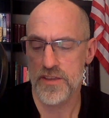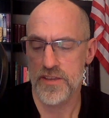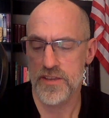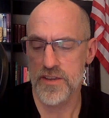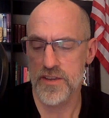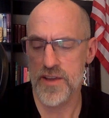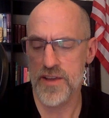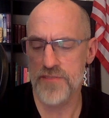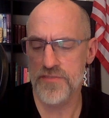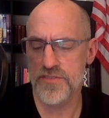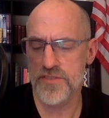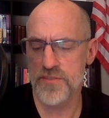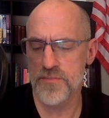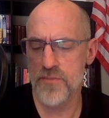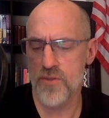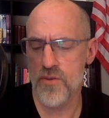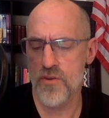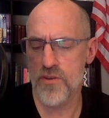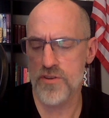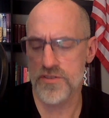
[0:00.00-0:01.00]
You have some
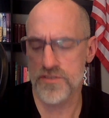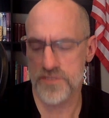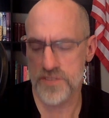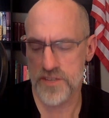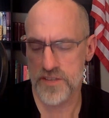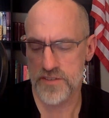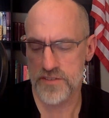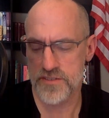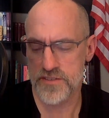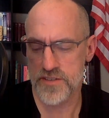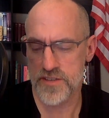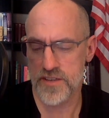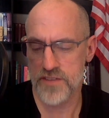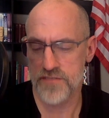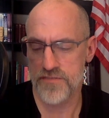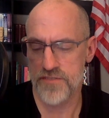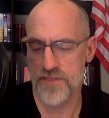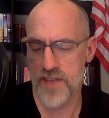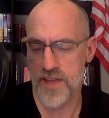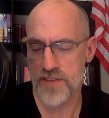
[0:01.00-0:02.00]
more sins to
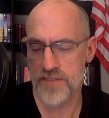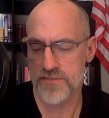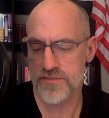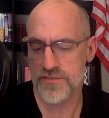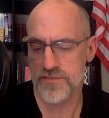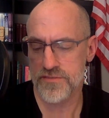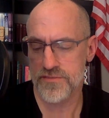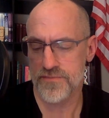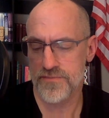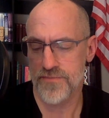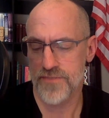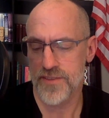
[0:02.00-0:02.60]
confess.